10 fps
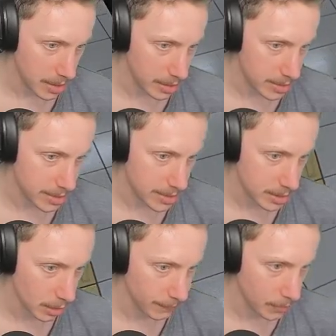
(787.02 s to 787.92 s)
Man has his
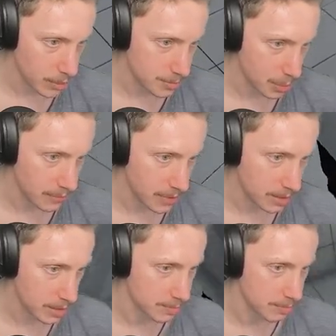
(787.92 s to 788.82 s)
cell phone, his
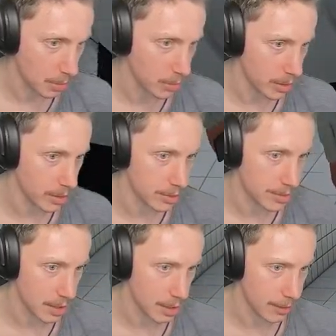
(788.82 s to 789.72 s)
briefcase, his boner
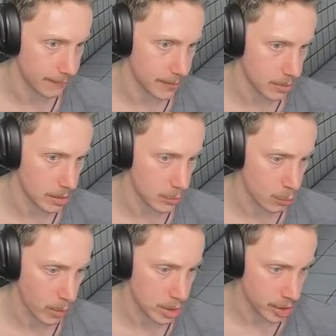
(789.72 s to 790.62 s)
is uh, very
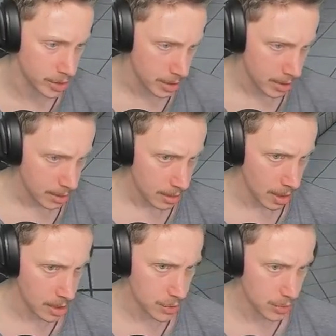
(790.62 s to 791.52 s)
rigid,
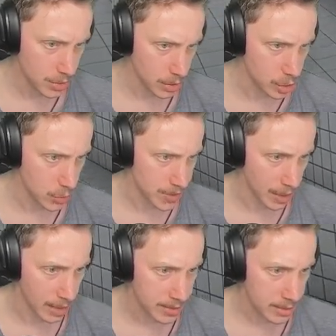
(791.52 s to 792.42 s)
and he's also got a juicy
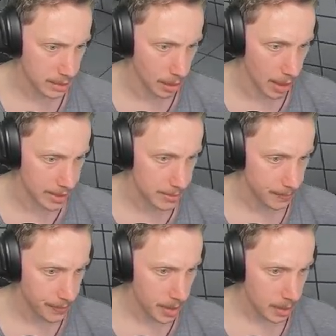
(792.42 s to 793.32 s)
ass. Nice.
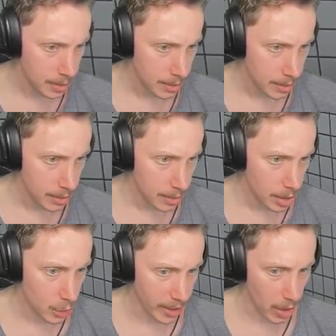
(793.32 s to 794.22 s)

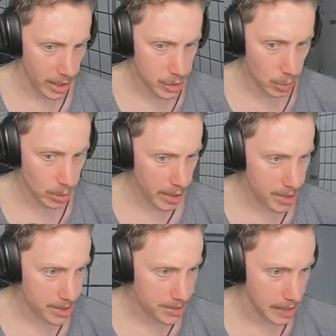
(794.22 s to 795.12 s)
Great. I do like
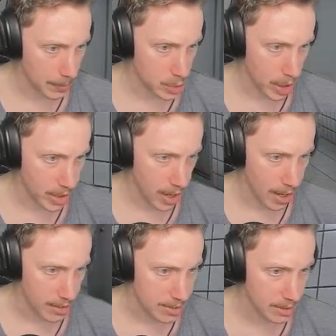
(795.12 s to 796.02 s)
his dump truck ass.